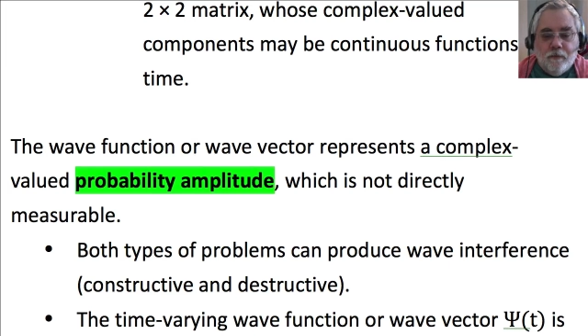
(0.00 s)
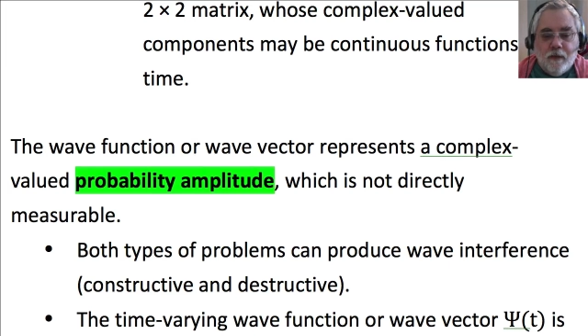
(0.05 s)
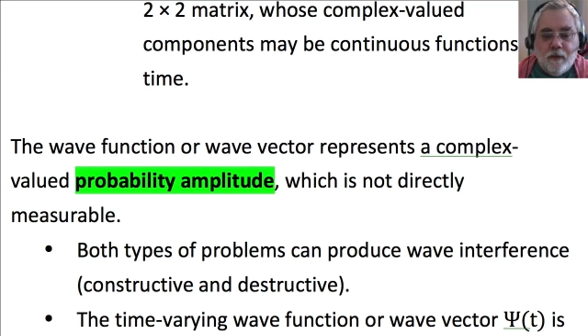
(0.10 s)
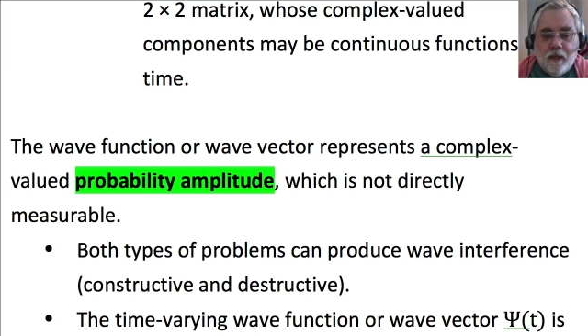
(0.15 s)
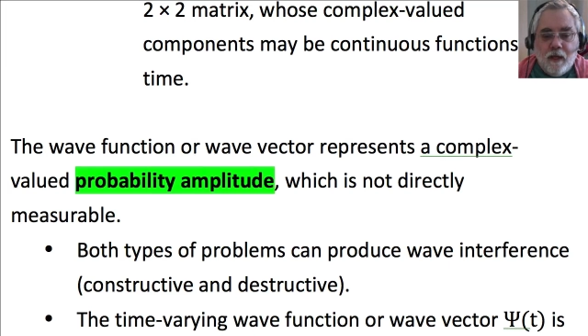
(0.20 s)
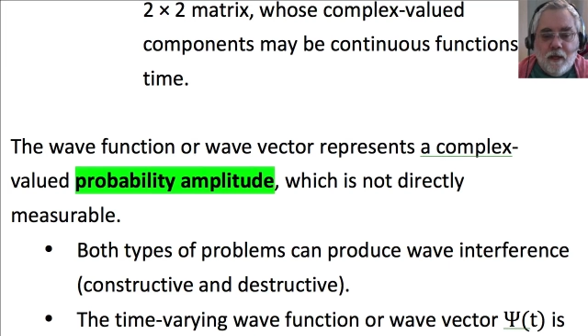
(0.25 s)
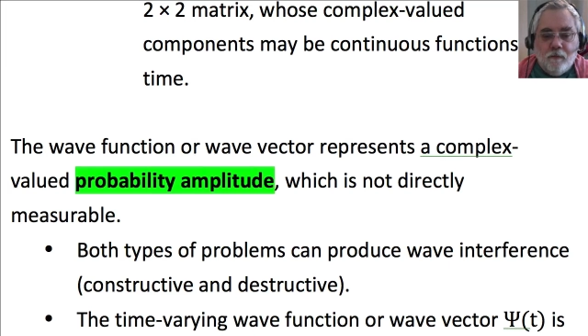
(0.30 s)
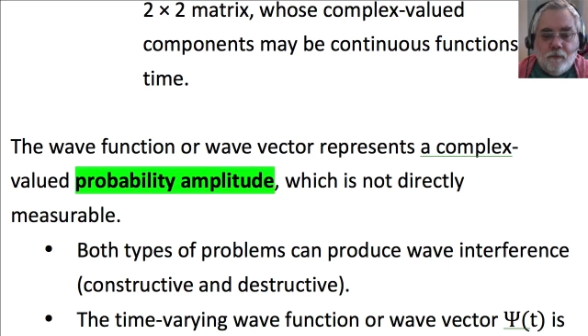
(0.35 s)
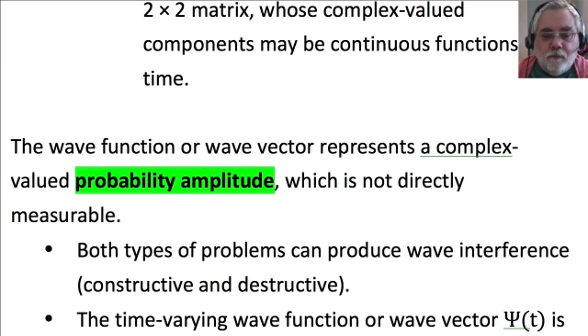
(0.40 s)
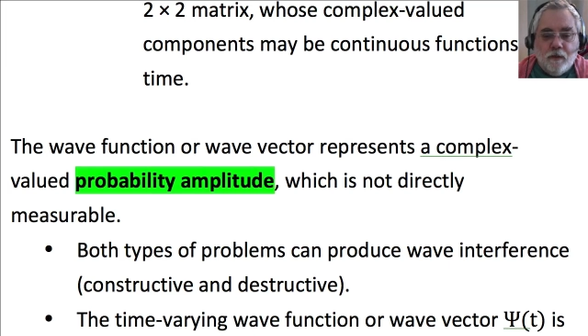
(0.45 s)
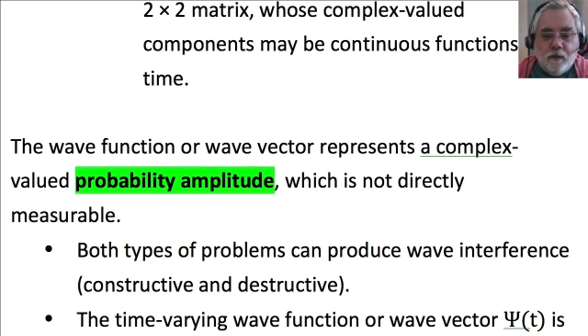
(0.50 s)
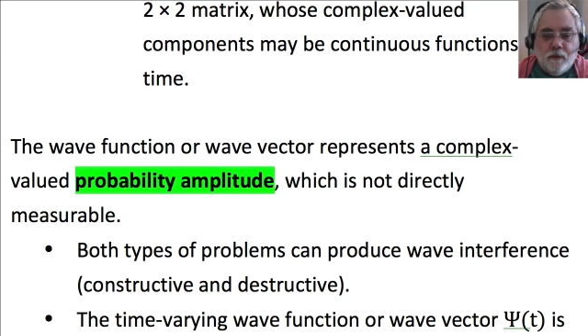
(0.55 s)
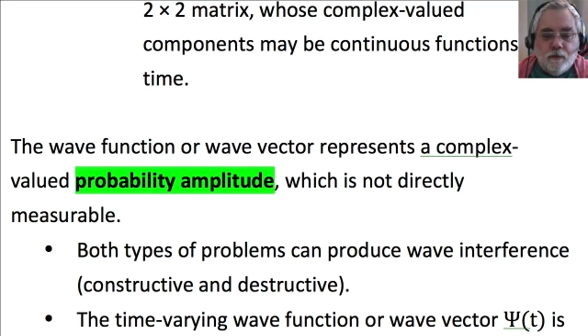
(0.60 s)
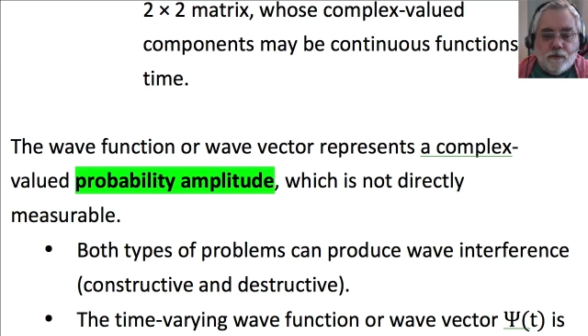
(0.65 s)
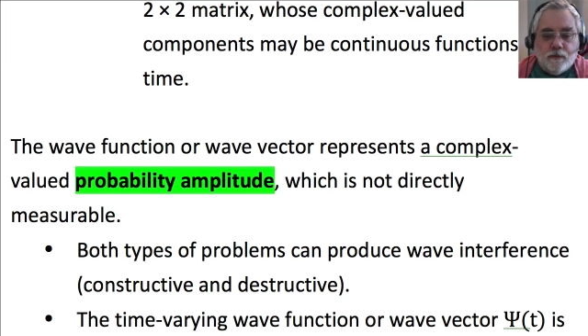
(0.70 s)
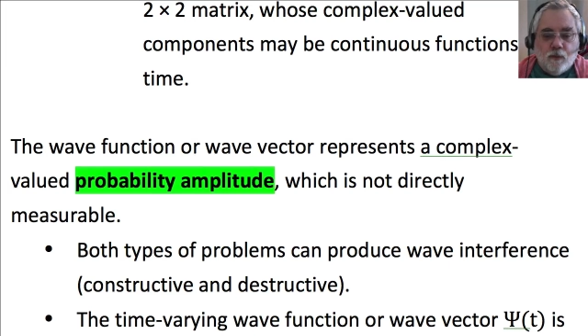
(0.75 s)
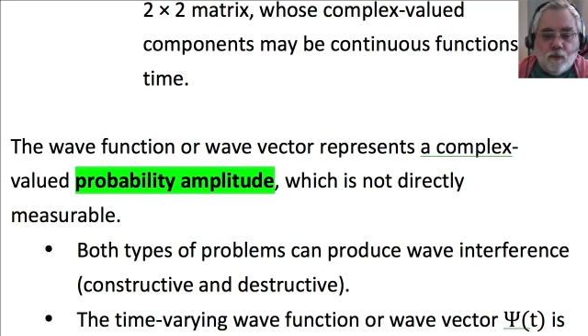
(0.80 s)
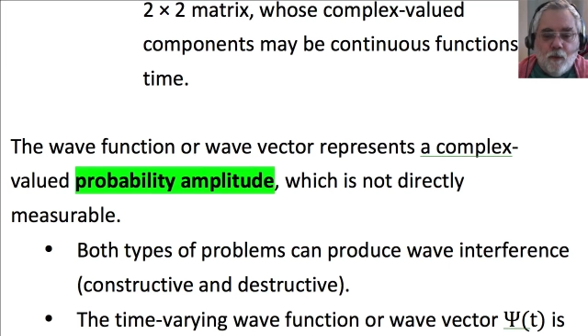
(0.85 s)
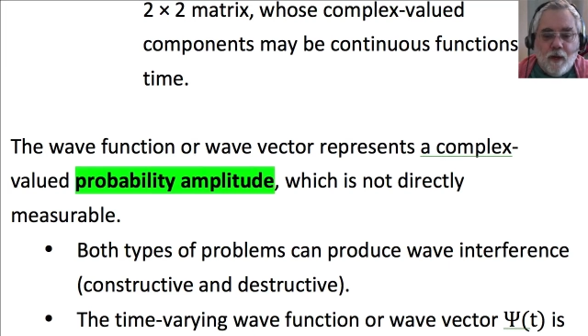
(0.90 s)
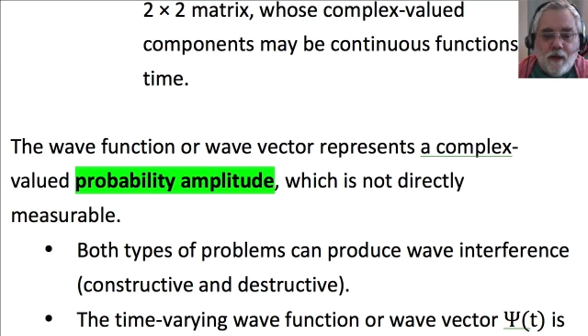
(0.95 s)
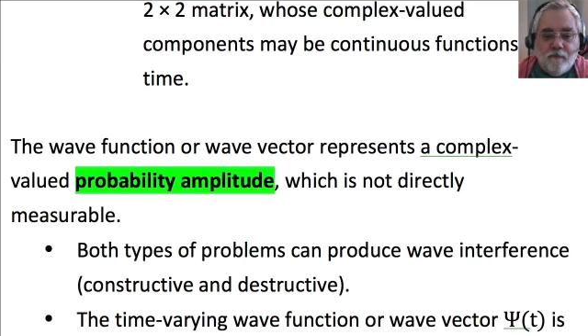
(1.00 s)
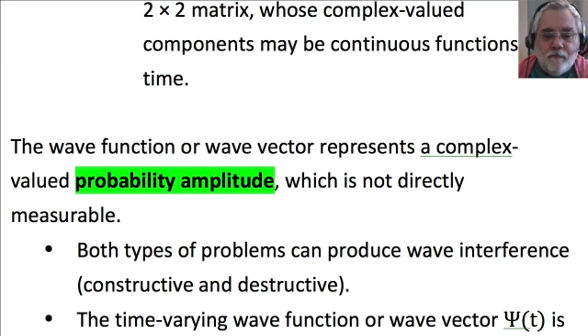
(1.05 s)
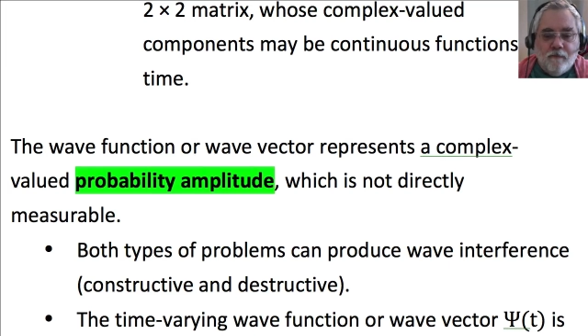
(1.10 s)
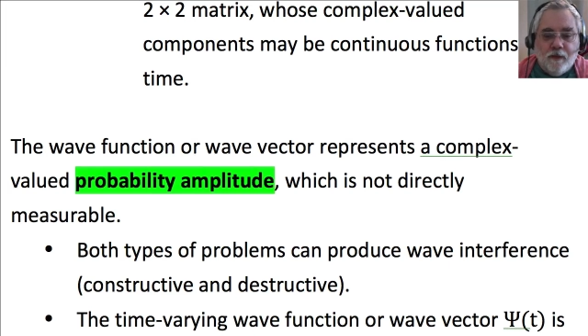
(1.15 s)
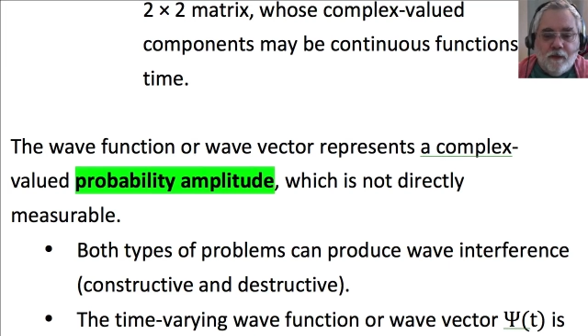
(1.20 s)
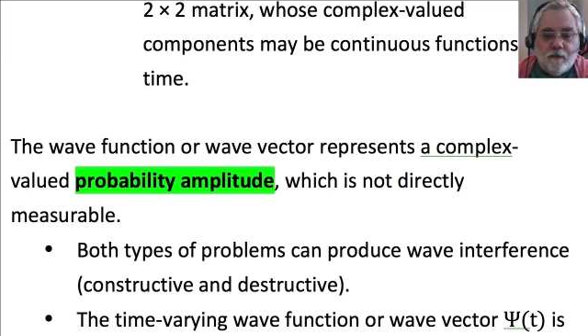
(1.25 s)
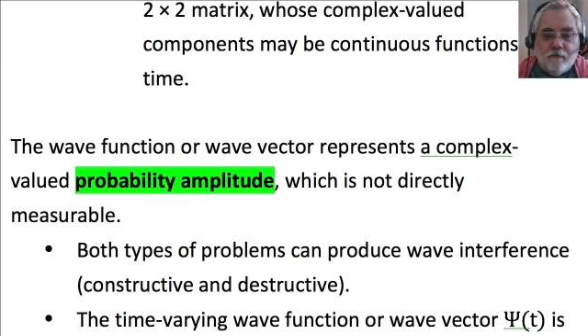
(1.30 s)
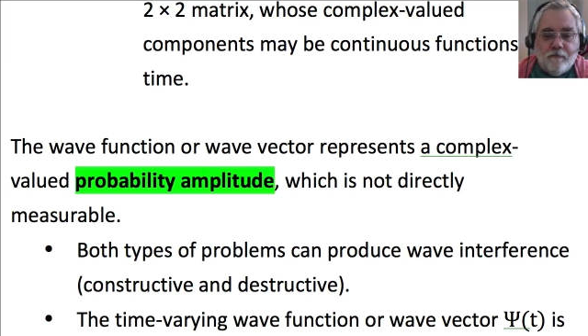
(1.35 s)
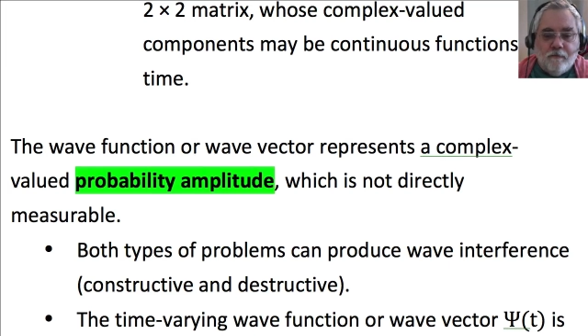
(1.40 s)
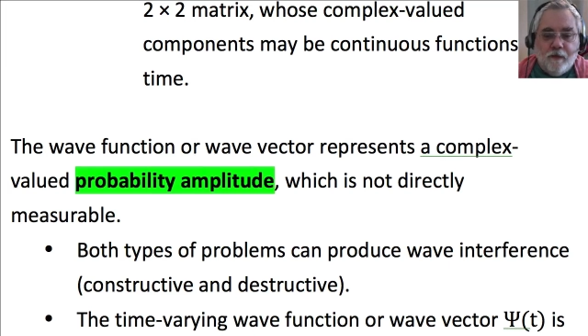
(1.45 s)
can produce wave
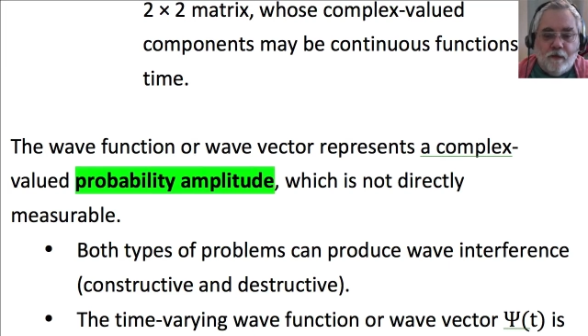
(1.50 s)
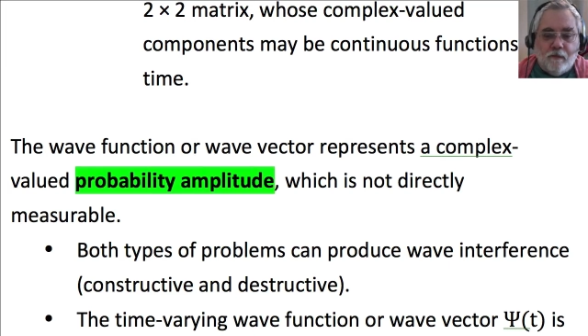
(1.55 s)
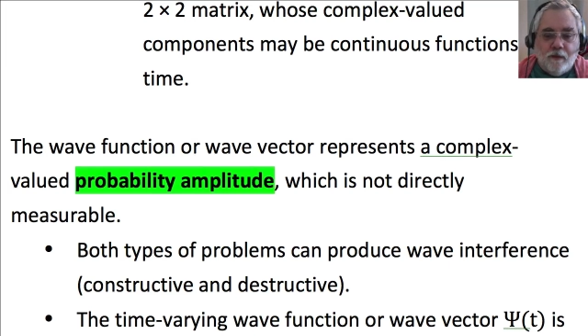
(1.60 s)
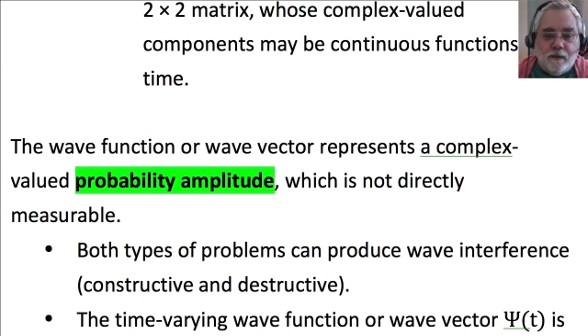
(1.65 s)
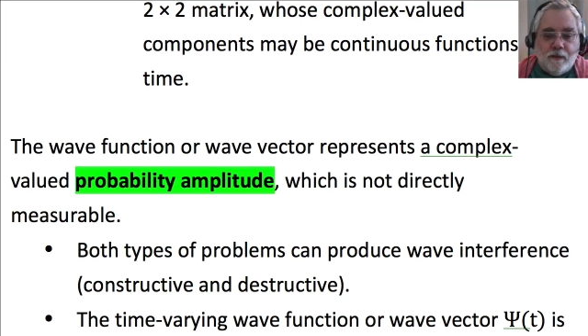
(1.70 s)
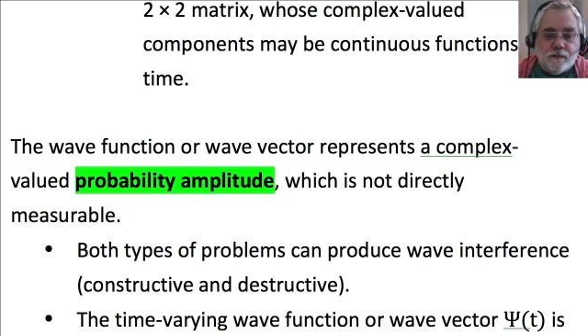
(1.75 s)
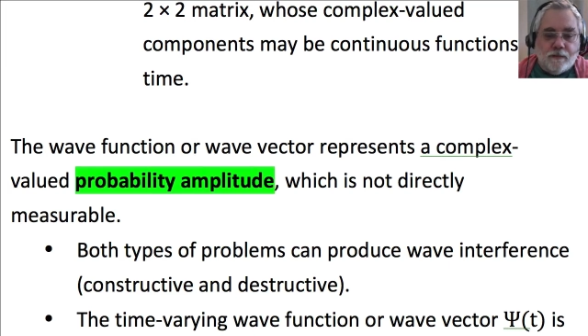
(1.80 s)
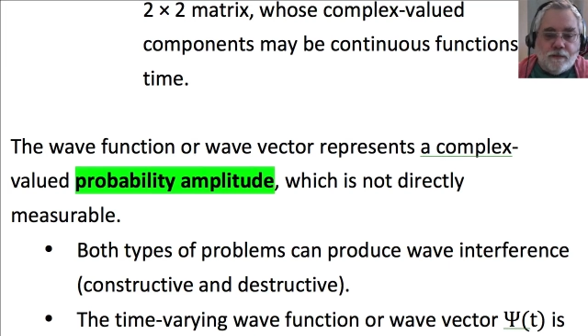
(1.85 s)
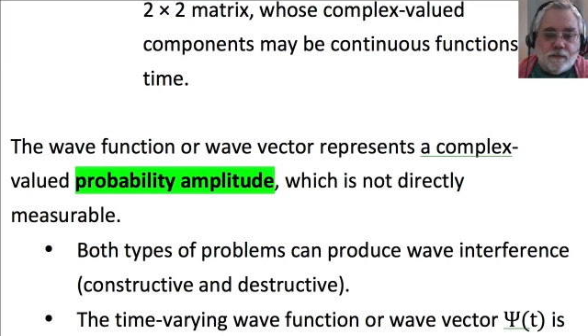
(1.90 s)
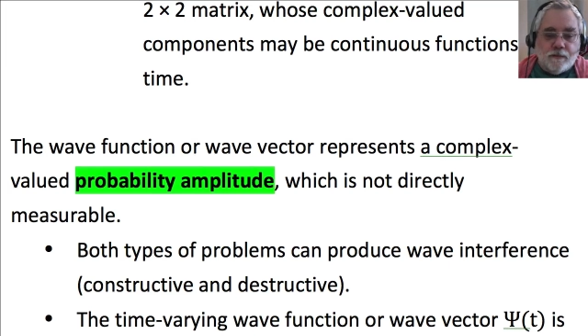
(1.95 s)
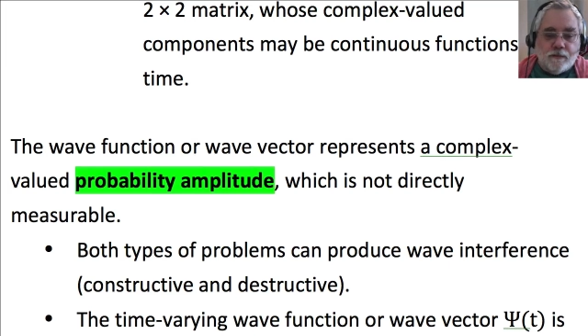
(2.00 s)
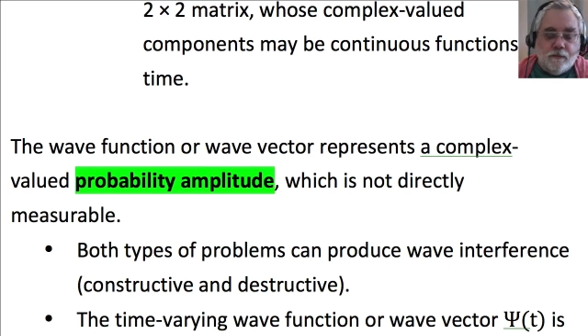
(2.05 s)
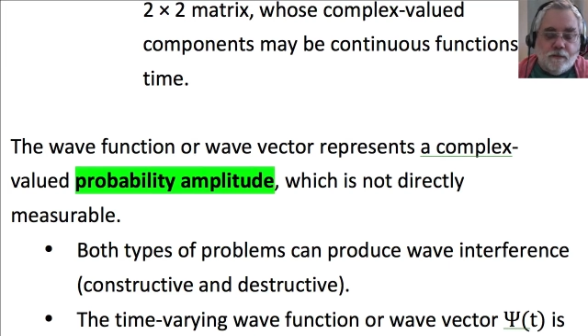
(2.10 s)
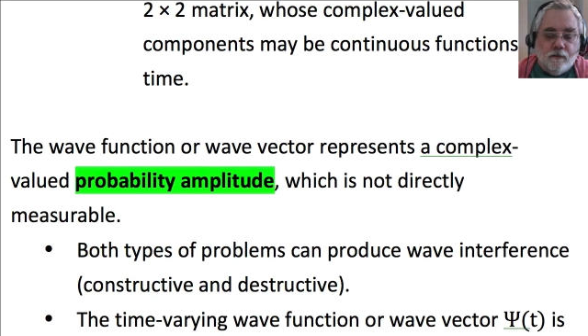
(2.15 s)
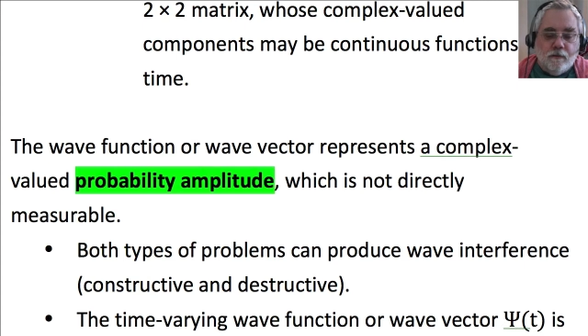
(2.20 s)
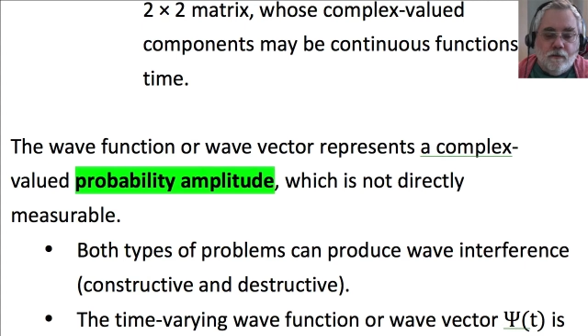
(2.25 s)
interference,